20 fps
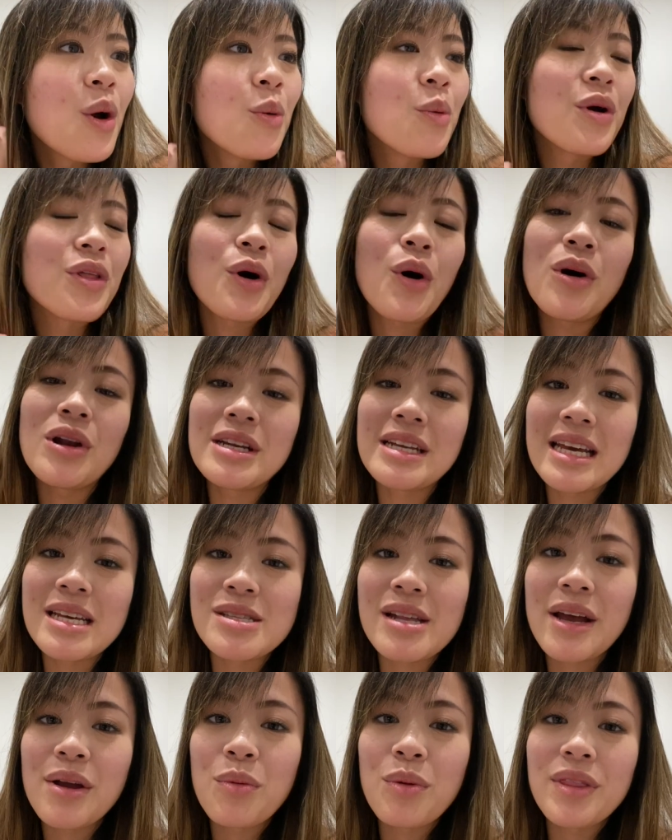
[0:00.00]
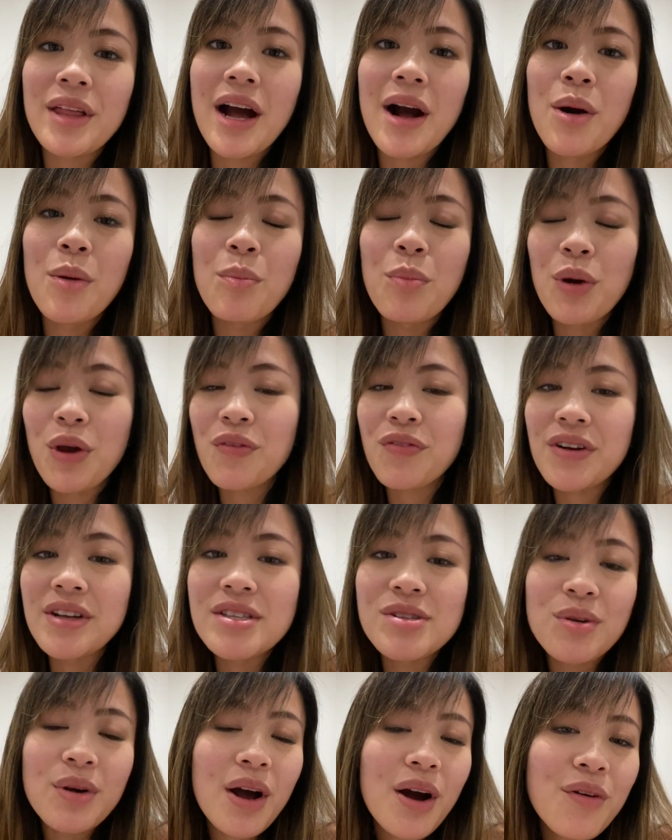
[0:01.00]
with holidays like with our boyfriends
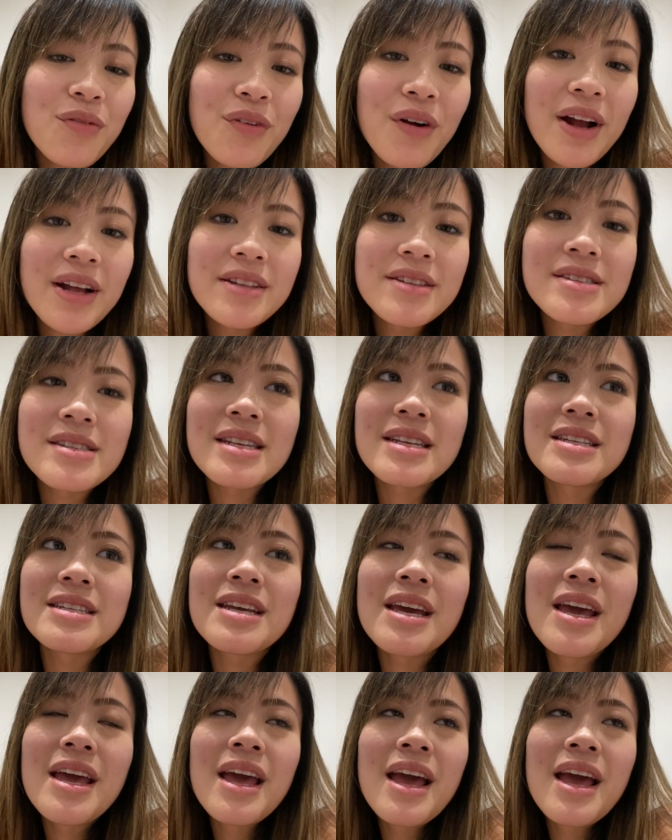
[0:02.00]
or girlfriends, and